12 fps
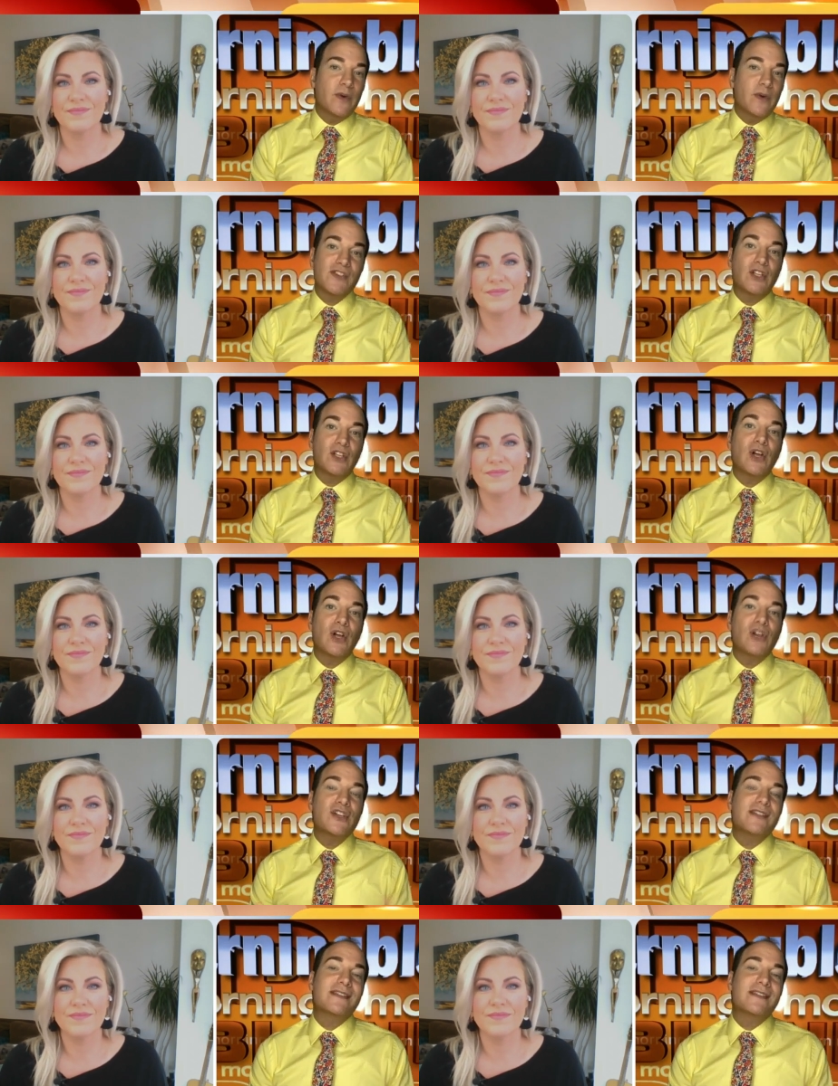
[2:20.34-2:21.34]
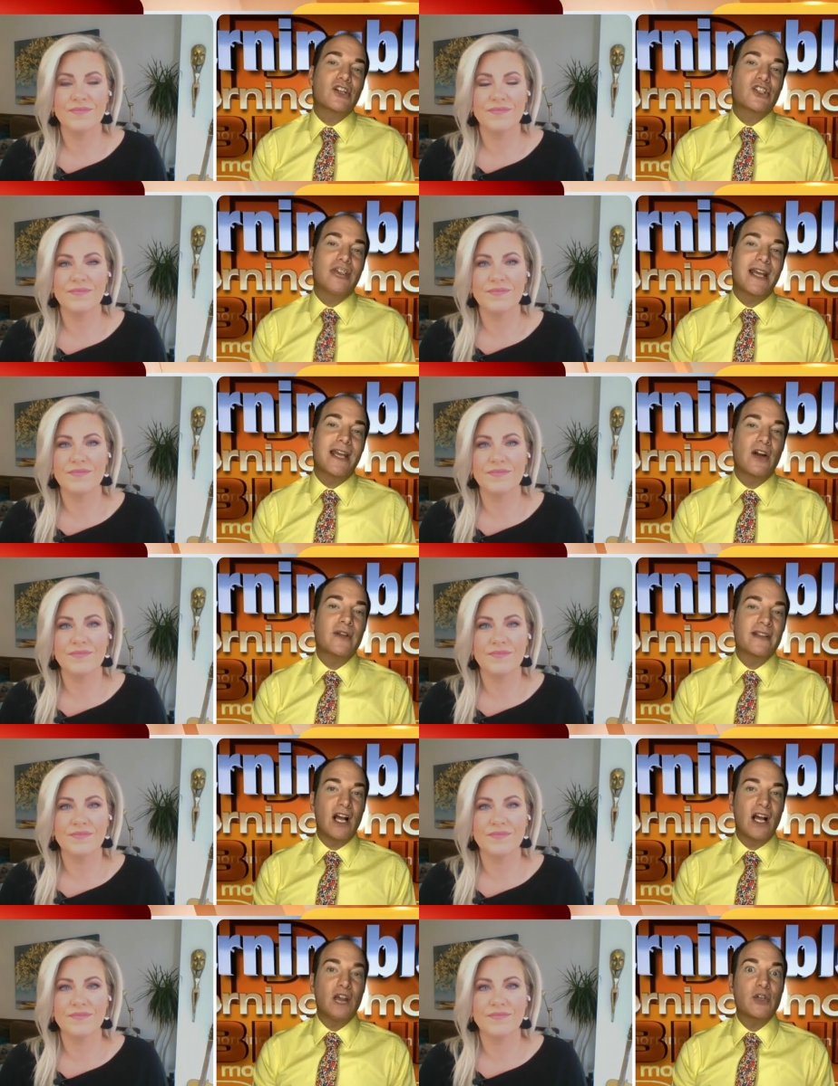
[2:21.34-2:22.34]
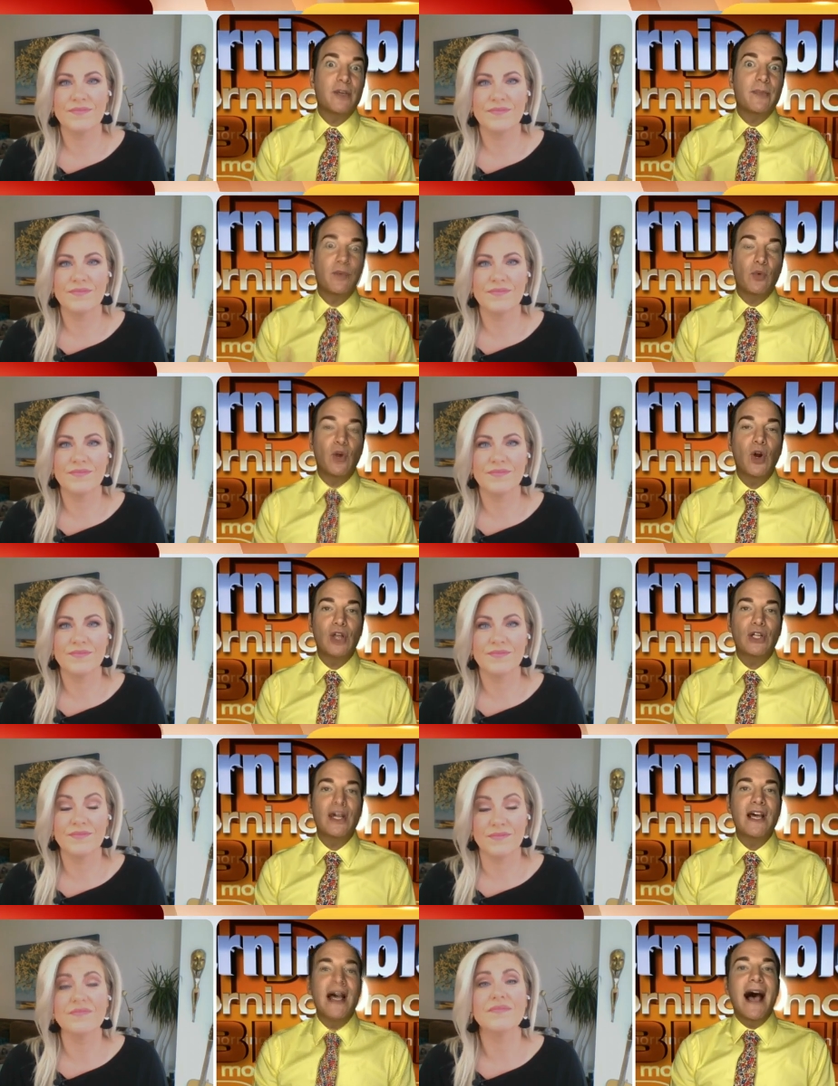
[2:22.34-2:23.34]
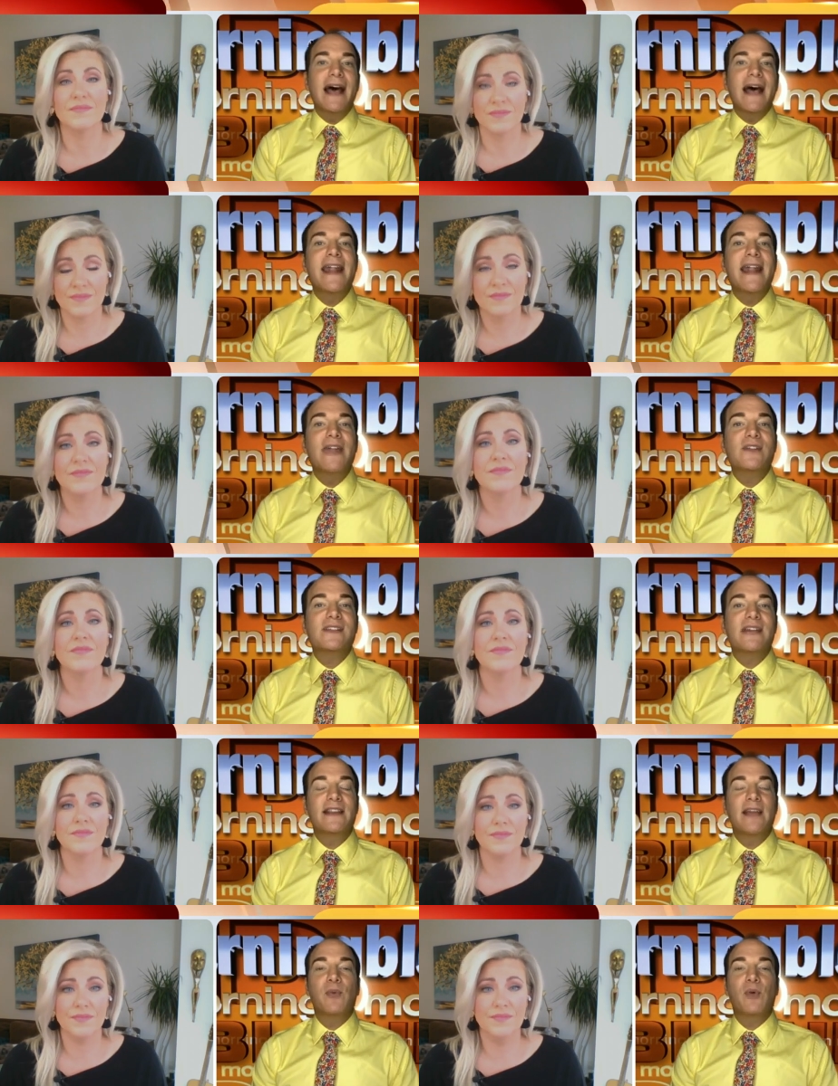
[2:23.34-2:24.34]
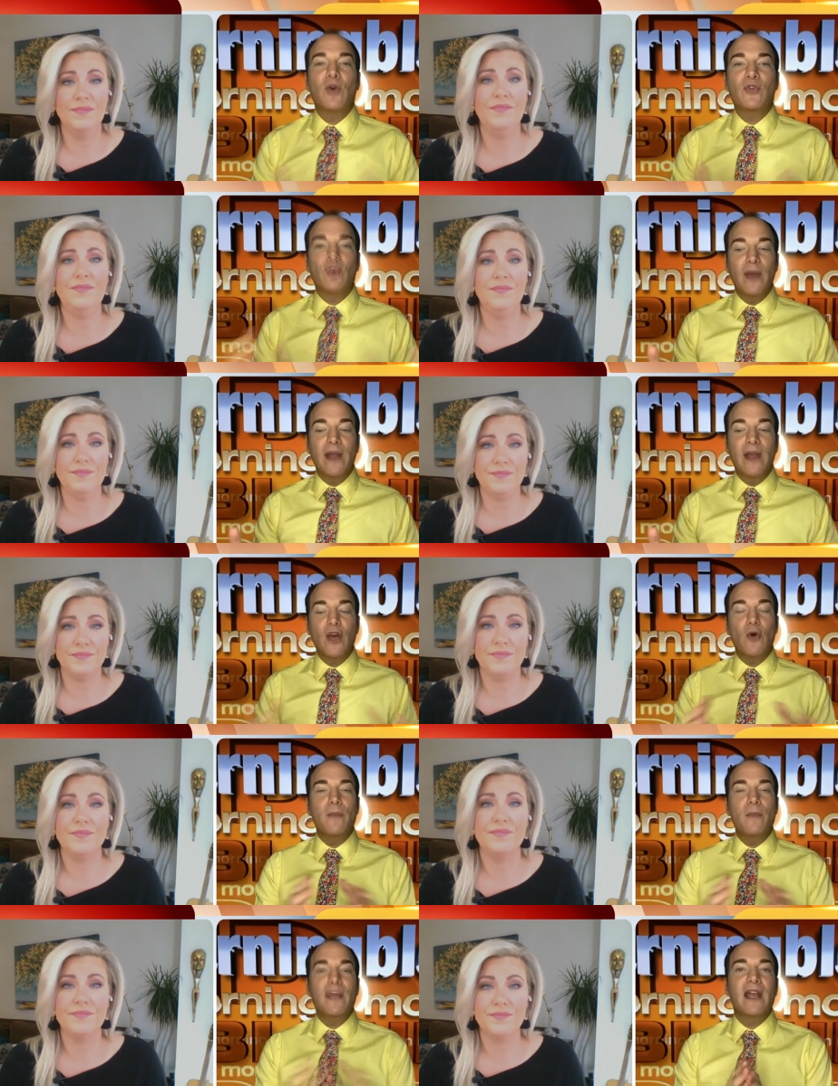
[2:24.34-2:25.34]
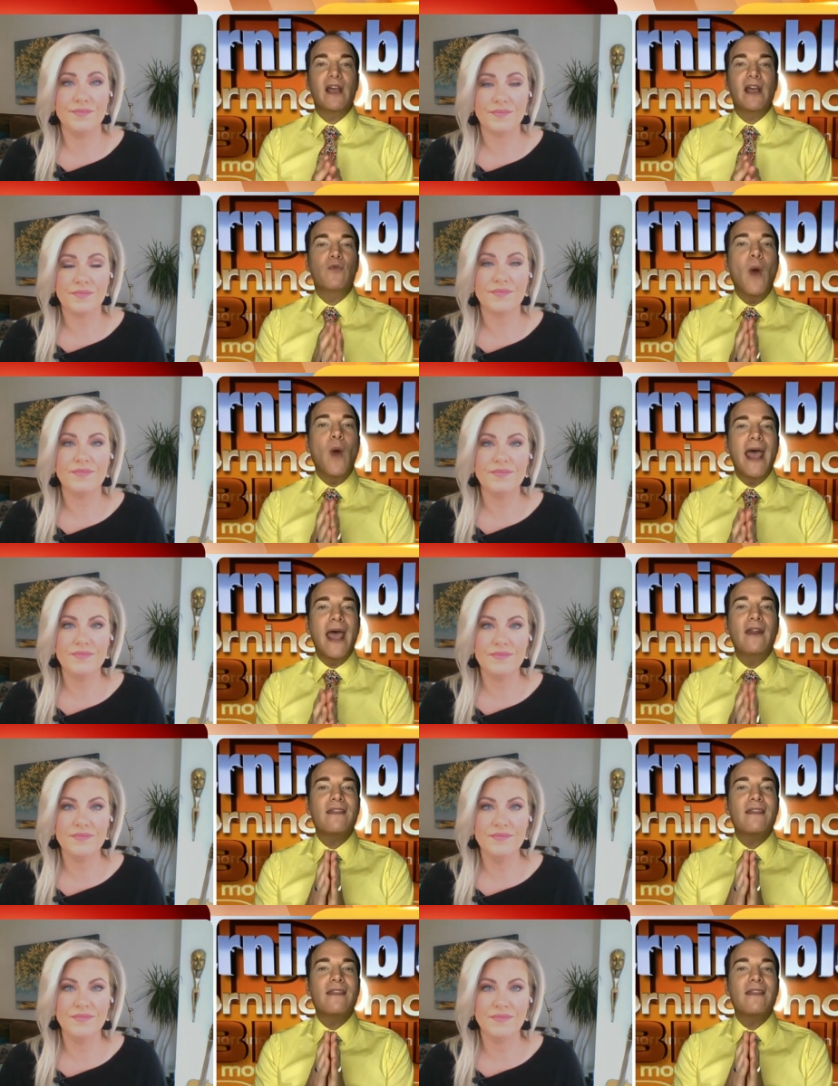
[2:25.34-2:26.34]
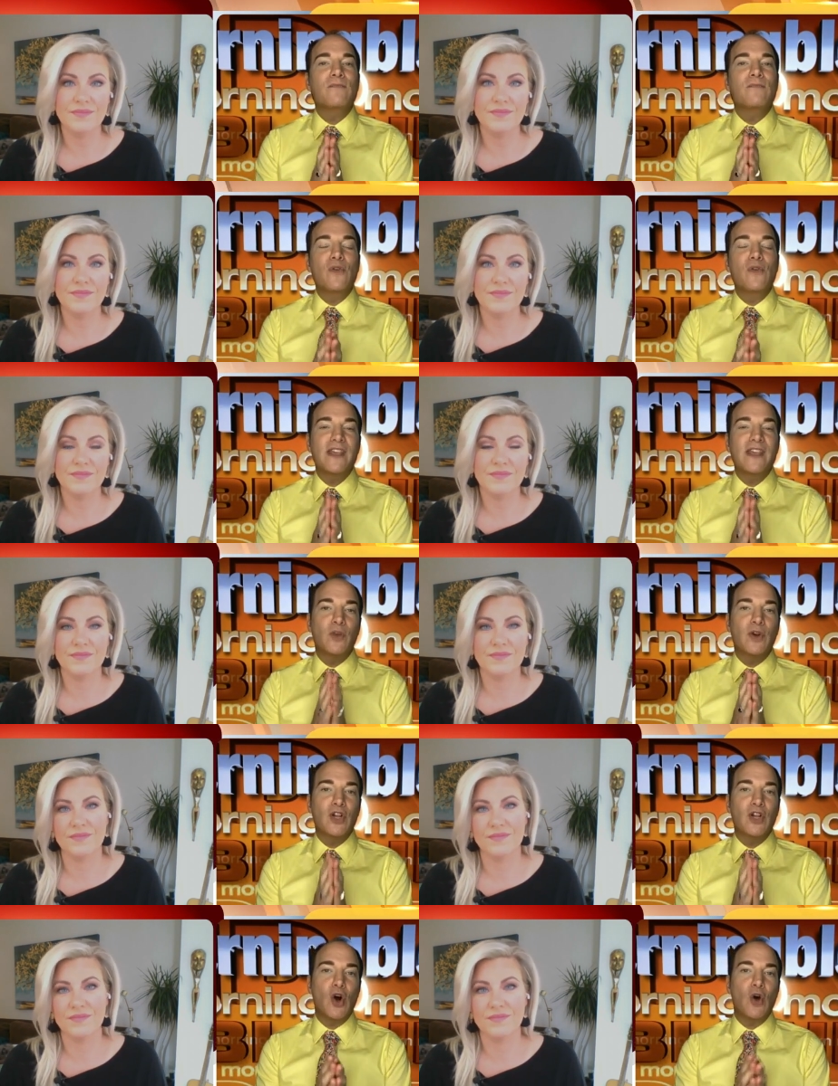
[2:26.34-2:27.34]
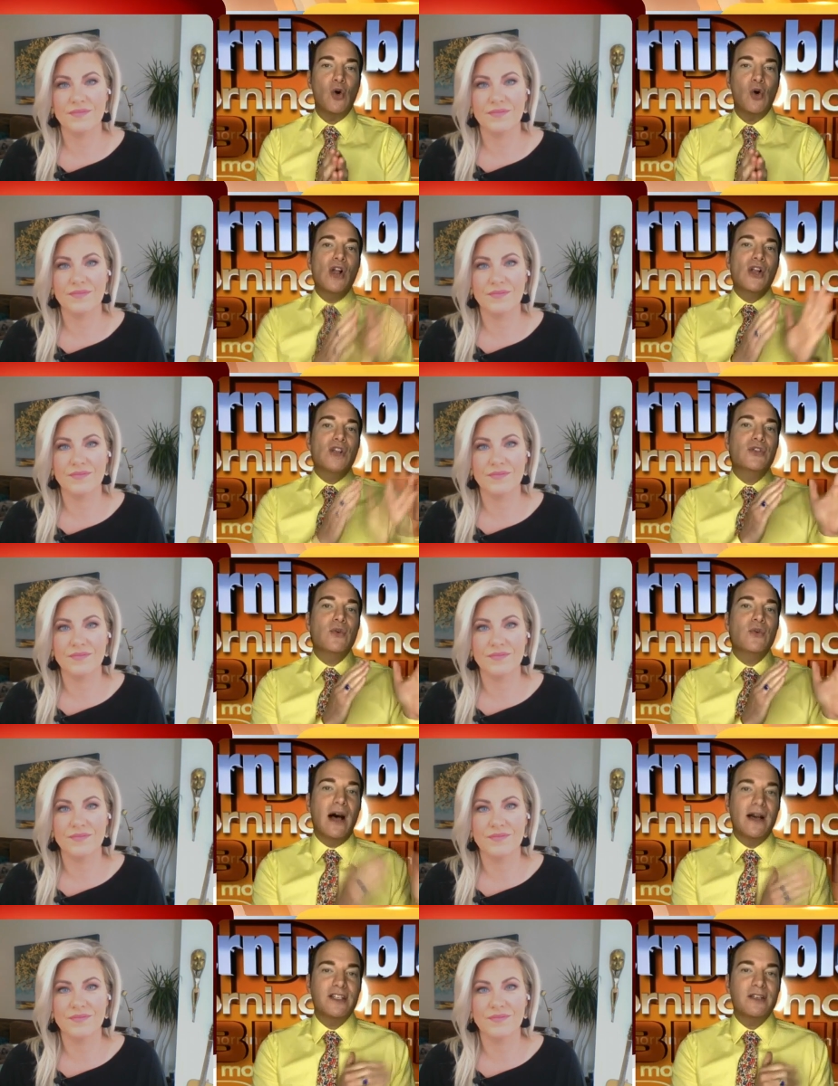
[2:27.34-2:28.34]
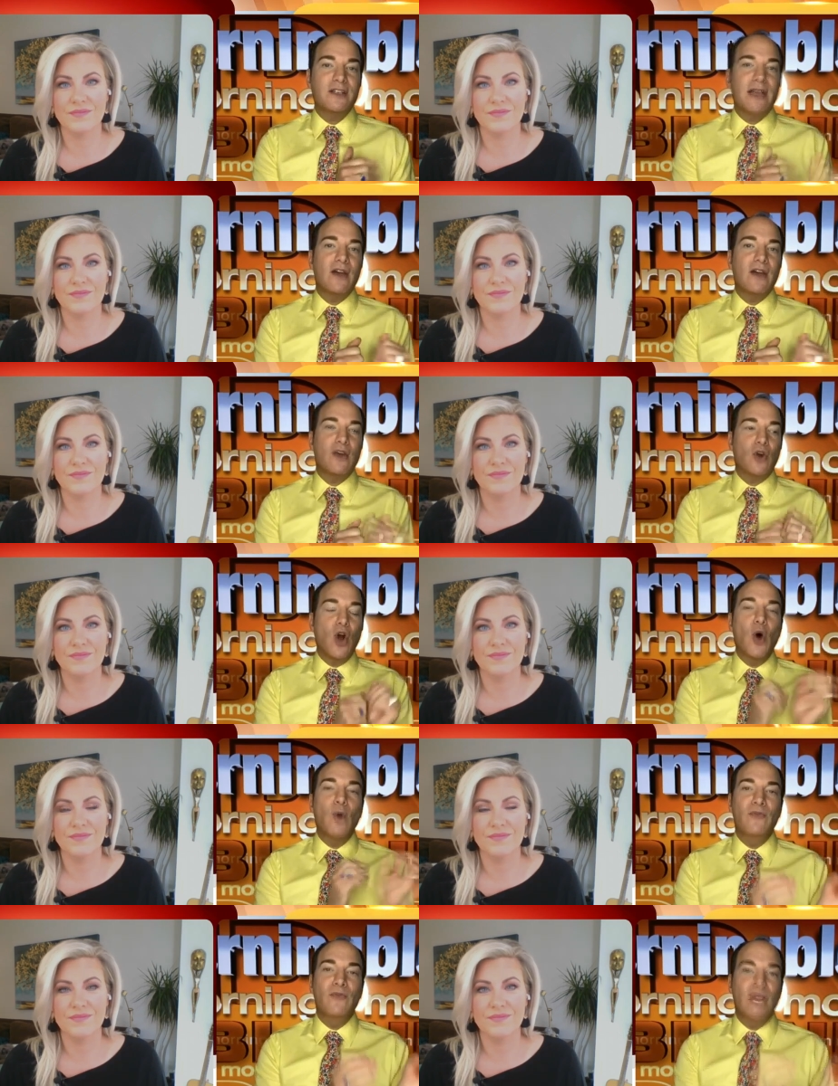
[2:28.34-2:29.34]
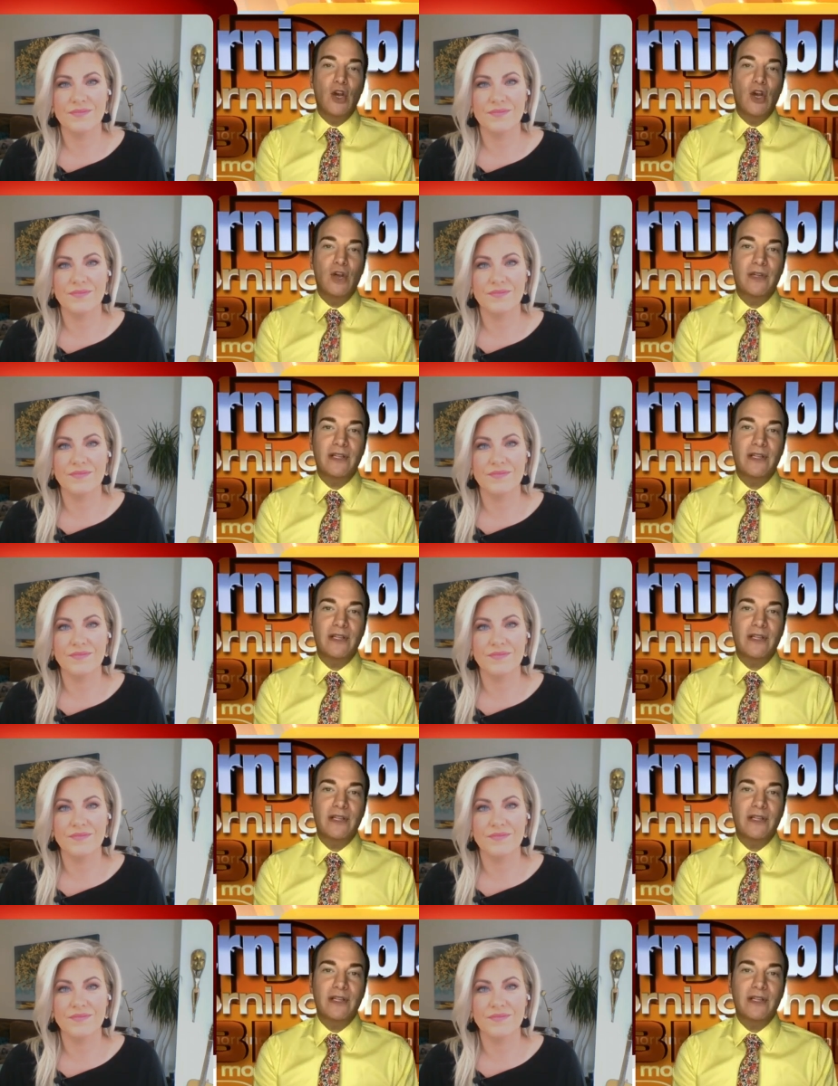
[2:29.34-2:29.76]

Speaker 1: is the largest theater chain not only in the country but the world, announced and they broke the window meaning of when movies would go to on demand or home video release.